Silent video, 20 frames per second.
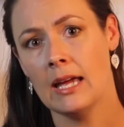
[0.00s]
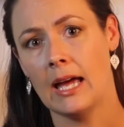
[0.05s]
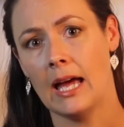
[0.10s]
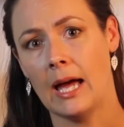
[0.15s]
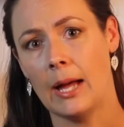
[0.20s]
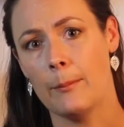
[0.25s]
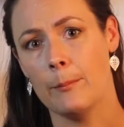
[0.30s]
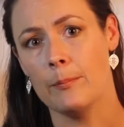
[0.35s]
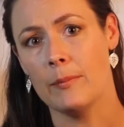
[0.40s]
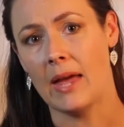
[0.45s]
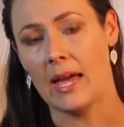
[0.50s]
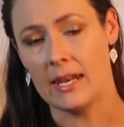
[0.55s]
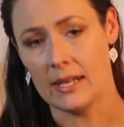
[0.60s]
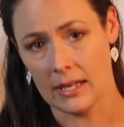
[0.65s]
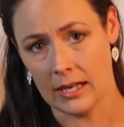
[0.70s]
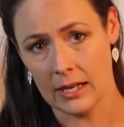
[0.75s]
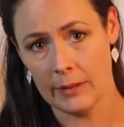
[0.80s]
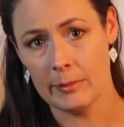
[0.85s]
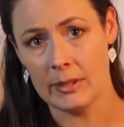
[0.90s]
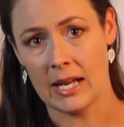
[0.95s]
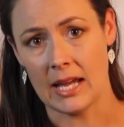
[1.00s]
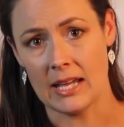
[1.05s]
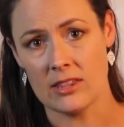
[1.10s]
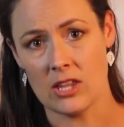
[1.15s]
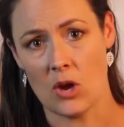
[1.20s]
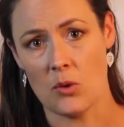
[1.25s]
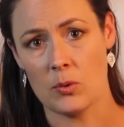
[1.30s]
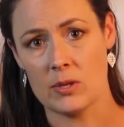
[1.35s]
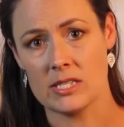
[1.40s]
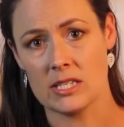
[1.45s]
And eliminate
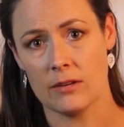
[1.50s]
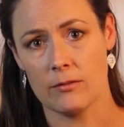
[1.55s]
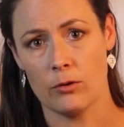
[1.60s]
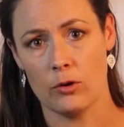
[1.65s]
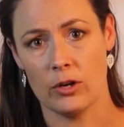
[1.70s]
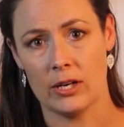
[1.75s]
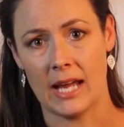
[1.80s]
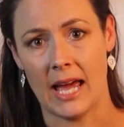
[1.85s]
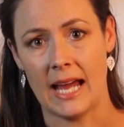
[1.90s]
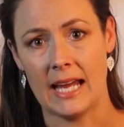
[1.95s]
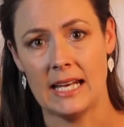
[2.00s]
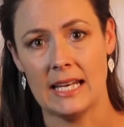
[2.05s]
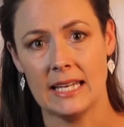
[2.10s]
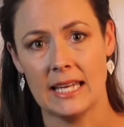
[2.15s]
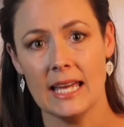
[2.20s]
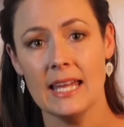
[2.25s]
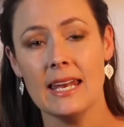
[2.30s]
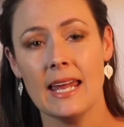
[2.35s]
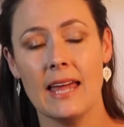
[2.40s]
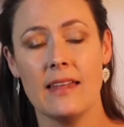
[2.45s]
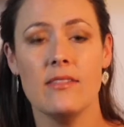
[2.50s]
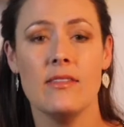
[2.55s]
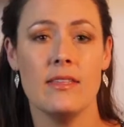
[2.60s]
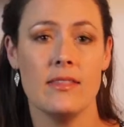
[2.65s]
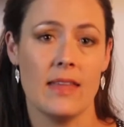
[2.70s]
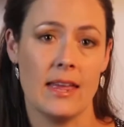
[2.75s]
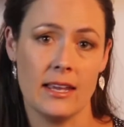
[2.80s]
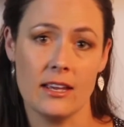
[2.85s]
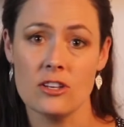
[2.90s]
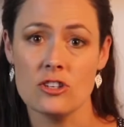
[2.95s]
that risk of her inhaling it, and then
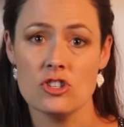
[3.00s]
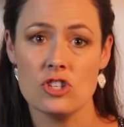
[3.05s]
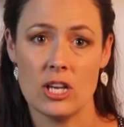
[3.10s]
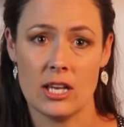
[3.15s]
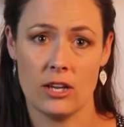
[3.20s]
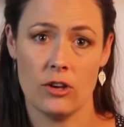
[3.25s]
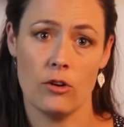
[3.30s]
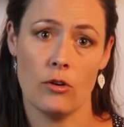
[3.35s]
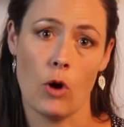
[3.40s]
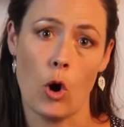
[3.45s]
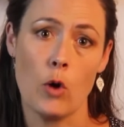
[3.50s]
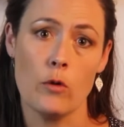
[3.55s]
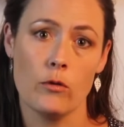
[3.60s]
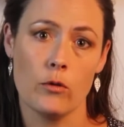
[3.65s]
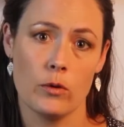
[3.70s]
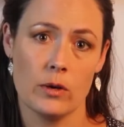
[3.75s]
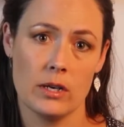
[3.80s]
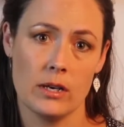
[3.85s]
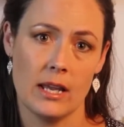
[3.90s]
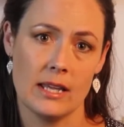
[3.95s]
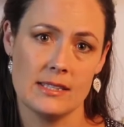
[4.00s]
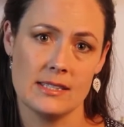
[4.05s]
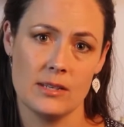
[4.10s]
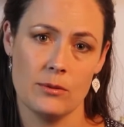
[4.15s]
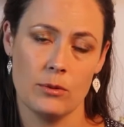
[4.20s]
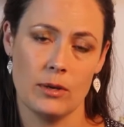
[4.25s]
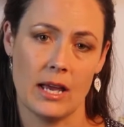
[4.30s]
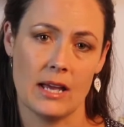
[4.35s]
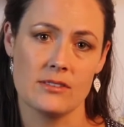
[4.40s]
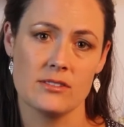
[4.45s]
they can check her over and see
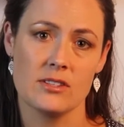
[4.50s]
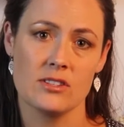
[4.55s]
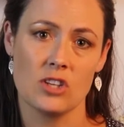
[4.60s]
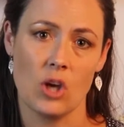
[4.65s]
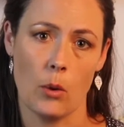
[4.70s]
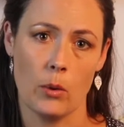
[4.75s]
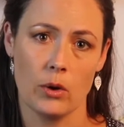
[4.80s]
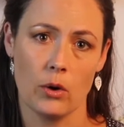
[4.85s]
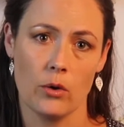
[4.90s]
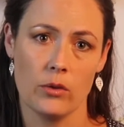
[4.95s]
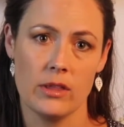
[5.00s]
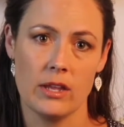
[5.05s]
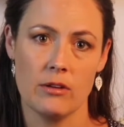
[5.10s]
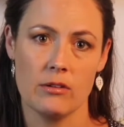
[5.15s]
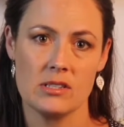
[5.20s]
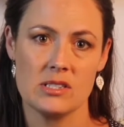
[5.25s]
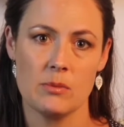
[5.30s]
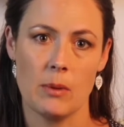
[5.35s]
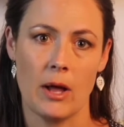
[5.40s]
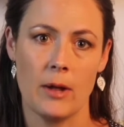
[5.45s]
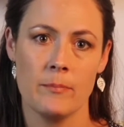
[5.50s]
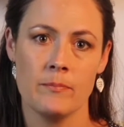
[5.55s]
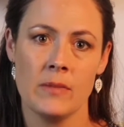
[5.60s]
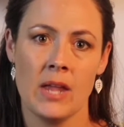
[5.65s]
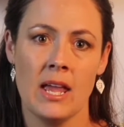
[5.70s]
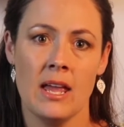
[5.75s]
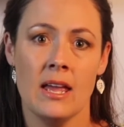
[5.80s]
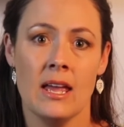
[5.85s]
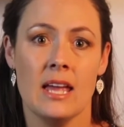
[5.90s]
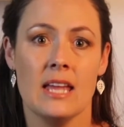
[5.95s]
what else is going on there as well.
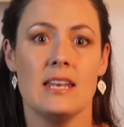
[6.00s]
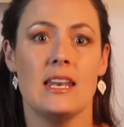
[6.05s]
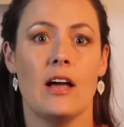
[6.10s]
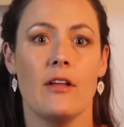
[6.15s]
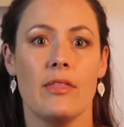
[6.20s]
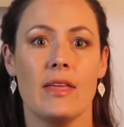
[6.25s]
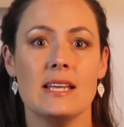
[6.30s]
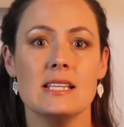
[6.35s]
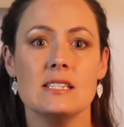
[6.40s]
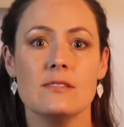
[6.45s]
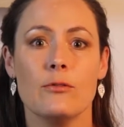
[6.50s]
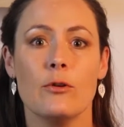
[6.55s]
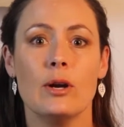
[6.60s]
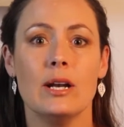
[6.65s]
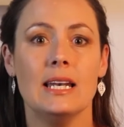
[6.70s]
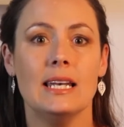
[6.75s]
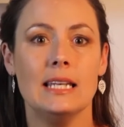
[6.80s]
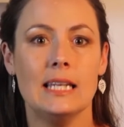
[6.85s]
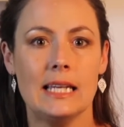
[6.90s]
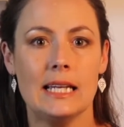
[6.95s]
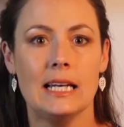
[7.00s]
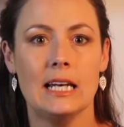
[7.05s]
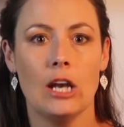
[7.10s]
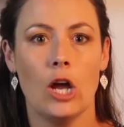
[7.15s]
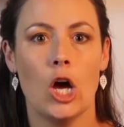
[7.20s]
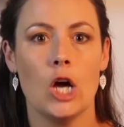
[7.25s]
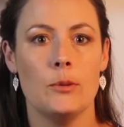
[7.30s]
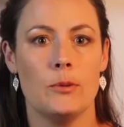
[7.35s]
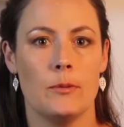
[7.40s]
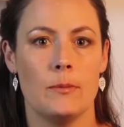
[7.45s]
Now that's for a little
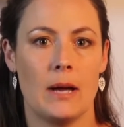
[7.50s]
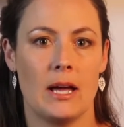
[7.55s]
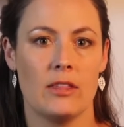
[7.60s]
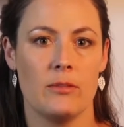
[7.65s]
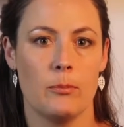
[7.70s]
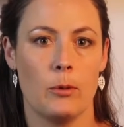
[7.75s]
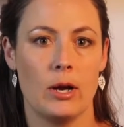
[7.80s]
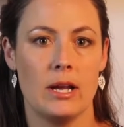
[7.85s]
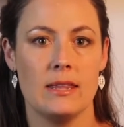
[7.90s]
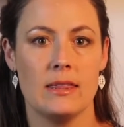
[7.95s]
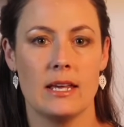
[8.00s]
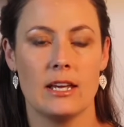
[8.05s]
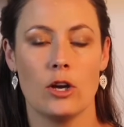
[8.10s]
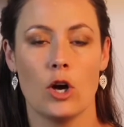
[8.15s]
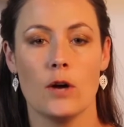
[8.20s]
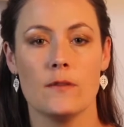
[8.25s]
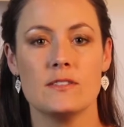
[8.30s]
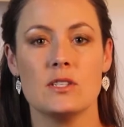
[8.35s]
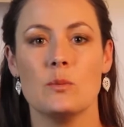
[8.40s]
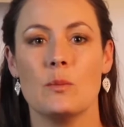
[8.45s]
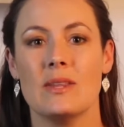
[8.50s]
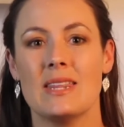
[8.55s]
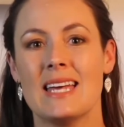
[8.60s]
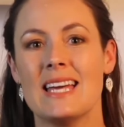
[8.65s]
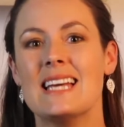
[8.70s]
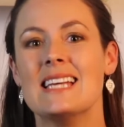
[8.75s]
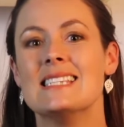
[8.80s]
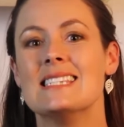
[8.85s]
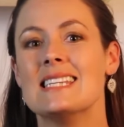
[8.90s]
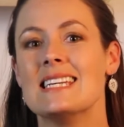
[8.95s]
open mouth breathing, often with a
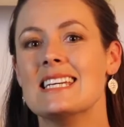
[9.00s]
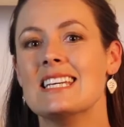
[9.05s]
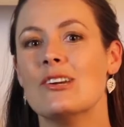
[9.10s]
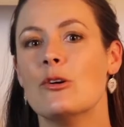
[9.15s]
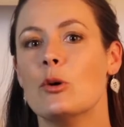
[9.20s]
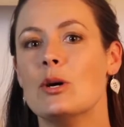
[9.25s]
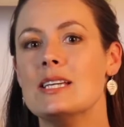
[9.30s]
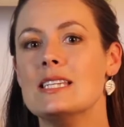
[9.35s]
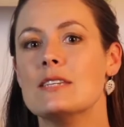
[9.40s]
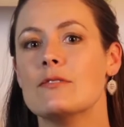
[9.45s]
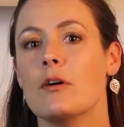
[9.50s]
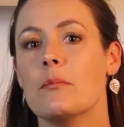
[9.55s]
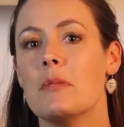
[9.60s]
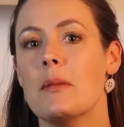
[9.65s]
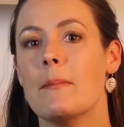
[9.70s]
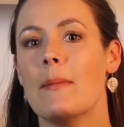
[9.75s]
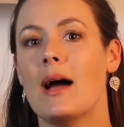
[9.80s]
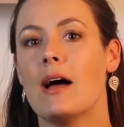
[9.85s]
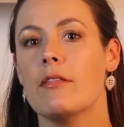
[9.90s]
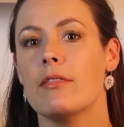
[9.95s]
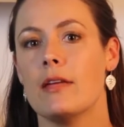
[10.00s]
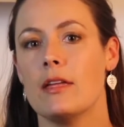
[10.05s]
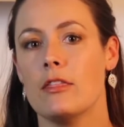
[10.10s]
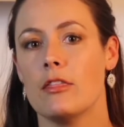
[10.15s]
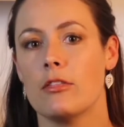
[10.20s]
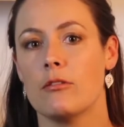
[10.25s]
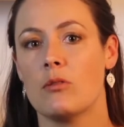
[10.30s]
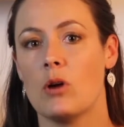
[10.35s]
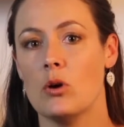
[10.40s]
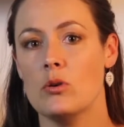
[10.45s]
hissing noise from the mouth
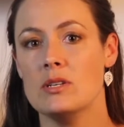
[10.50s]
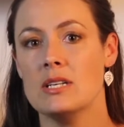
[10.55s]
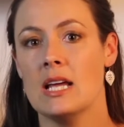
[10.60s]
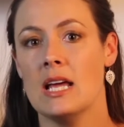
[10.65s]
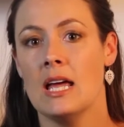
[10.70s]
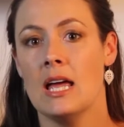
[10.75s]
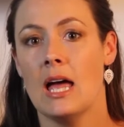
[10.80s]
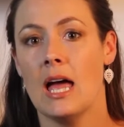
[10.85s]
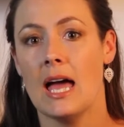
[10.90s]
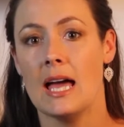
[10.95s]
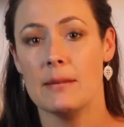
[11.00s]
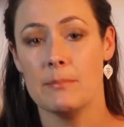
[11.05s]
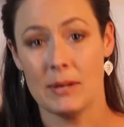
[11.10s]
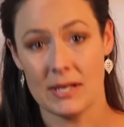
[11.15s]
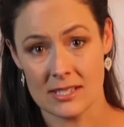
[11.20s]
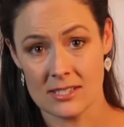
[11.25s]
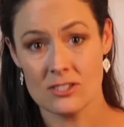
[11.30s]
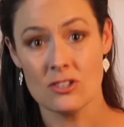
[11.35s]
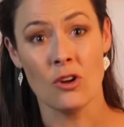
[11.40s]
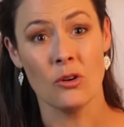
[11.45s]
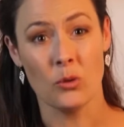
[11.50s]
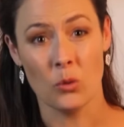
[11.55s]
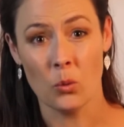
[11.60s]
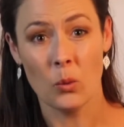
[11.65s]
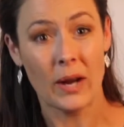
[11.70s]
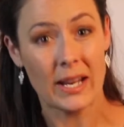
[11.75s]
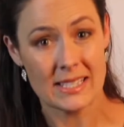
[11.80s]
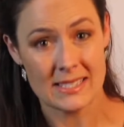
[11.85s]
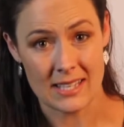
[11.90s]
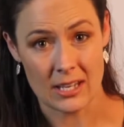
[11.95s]
and throat, but it's not
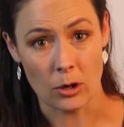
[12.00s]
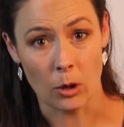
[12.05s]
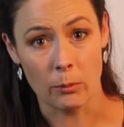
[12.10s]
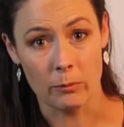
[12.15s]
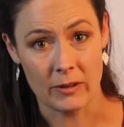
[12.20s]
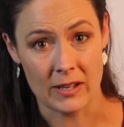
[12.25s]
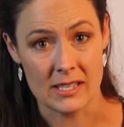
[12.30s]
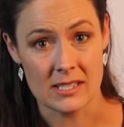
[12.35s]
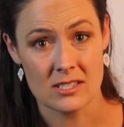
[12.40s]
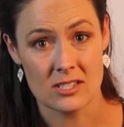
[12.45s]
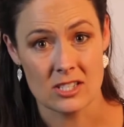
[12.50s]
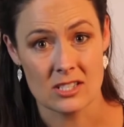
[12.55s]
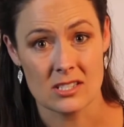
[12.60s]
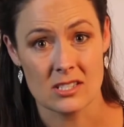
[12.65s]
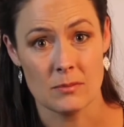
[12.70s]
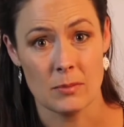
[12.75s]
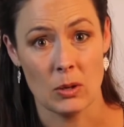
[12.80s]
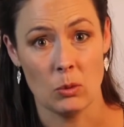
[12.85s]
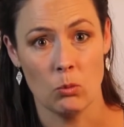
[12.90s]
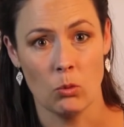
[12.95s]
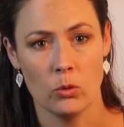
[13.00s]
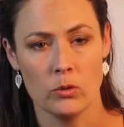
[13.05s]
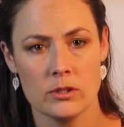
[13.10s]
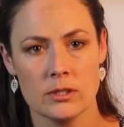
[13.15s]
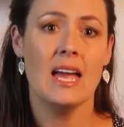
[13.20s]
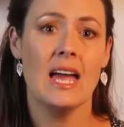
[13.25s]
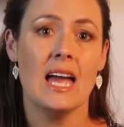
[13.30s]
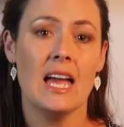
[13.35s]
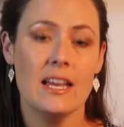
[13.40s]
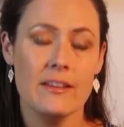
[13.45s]
always that obvious, just to be warned.